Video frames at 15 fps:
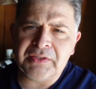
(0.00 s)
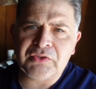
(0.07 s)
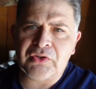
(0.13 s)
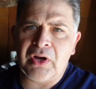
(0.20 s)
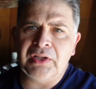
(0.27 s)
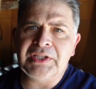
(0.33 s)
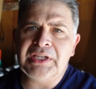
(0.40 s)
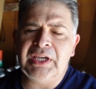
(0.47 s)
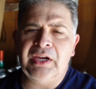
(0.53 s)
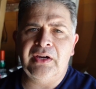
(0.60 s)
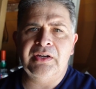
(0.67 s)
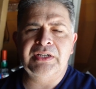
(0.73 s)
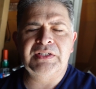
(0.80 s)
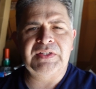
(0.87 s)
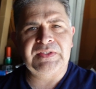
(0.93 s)
the trolley
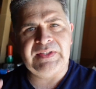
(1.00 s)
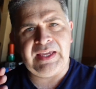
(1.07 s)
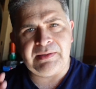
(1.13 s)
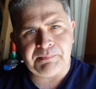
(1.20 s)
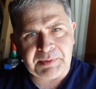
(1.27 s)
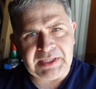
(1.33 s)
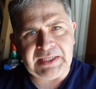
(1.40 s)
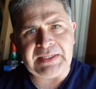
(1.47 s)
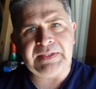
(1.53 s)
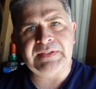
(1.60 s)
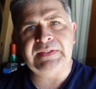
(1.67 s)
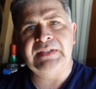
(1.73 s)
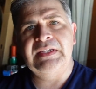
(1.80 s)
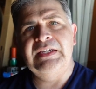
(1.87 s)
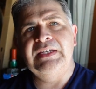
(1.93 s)
carriage is that
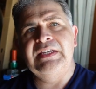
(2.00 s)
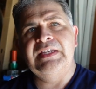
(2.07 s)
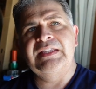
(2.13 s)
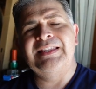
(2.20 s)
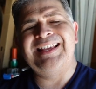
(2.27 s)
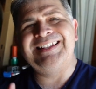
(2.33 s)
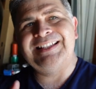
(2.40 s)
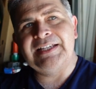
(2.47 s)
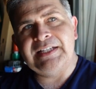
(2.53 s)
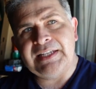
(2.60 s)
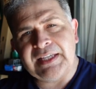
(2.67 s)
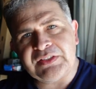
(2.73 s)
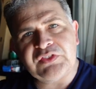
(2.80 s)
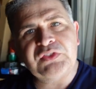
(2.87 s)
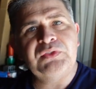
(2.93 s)
piece that
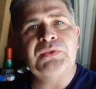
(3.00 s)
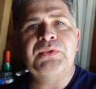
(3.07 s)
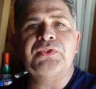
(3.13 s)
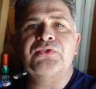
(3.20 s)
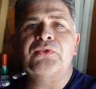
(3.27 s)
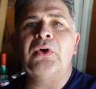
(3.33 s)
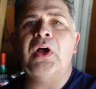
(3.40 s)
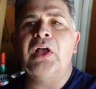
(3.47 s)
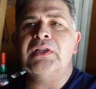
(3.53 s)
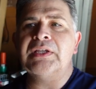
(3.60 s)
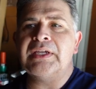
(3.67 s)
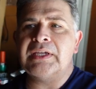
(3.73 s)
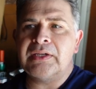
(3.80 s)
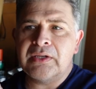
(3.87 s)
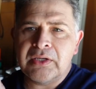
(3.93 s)
connects to the
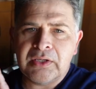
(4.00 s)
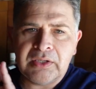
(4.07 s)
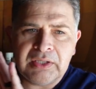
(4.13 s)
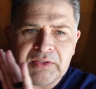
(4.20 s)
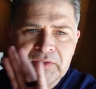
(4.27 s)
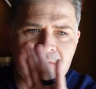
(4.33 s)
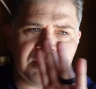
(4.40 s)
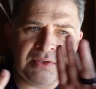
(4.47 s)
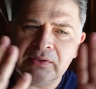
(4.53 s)
trolley it's